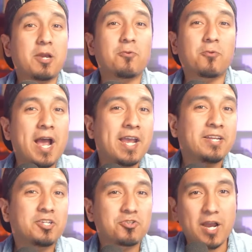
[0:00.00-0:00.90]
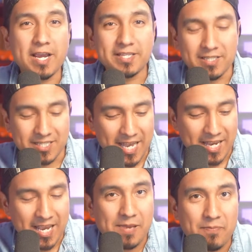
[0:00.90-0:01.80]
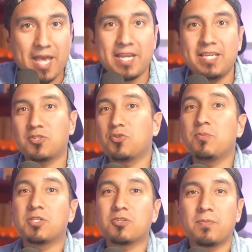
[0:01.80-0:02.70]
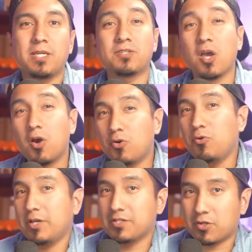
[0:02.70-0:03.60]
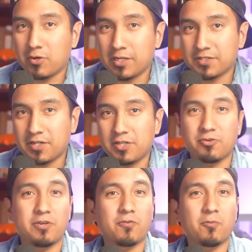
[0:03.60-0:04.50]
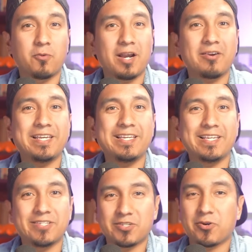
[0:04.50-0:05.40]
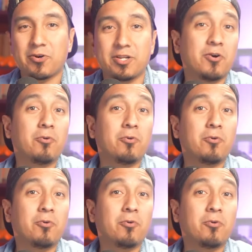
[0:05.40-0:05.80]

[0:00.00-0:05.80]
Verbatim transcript: right, Ryan is trying to take a penny to Mr. Beast, who is across the country from where he is starting,